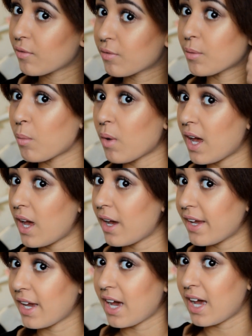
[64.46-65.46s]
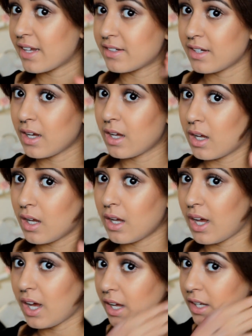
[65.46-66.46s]
from where I had
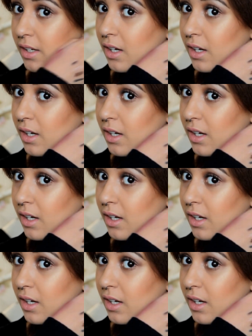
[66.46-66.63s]
an